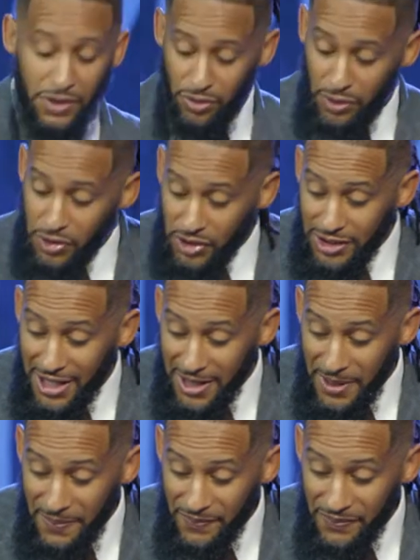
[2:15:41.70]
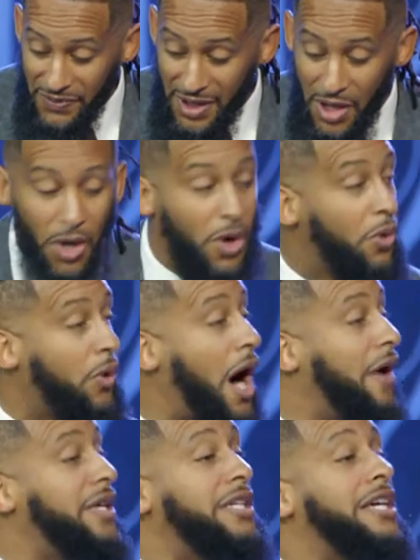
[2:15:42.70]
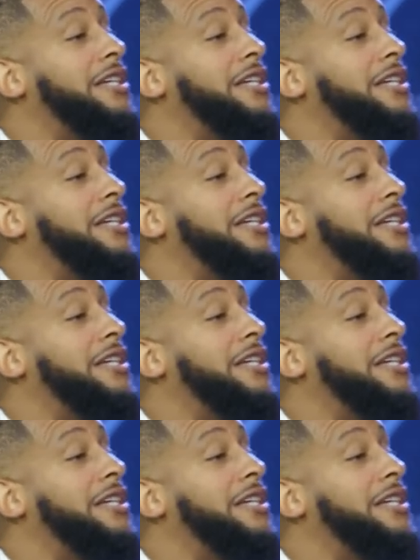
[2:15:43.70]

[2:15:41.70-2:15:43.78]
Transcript: what the rooster did. While he